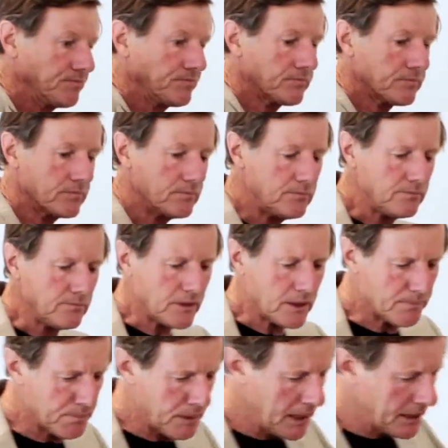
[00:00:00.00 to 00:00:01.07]

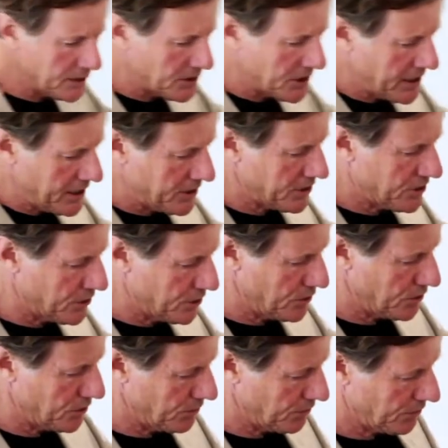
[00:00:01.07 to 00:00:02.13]
plugs
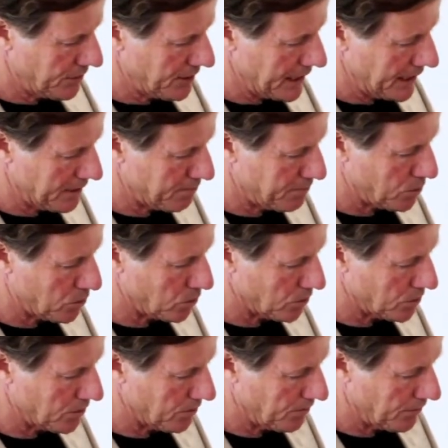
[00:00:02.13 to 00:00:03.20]
into that
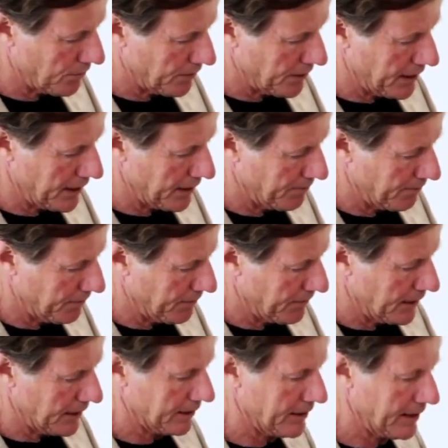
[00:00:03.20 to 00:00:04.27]
port there,
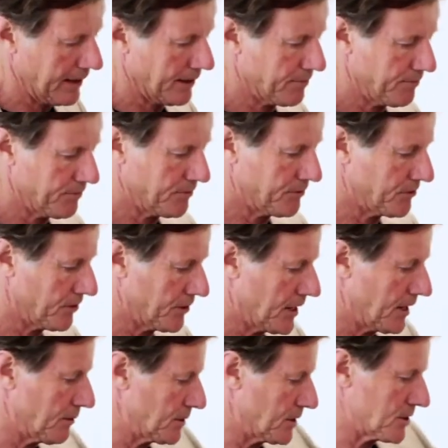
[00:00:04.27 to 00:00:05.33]
like that. So
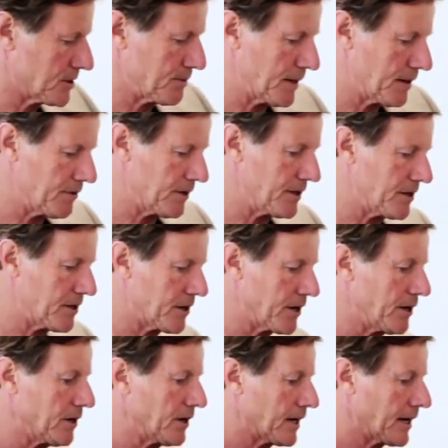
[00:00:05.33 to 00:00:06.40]
now we're just about ready to
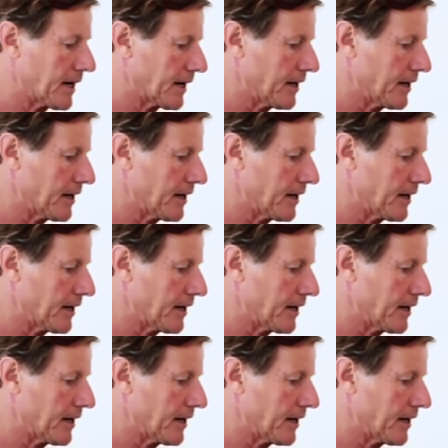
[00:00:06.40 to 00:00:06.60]
go, and I'm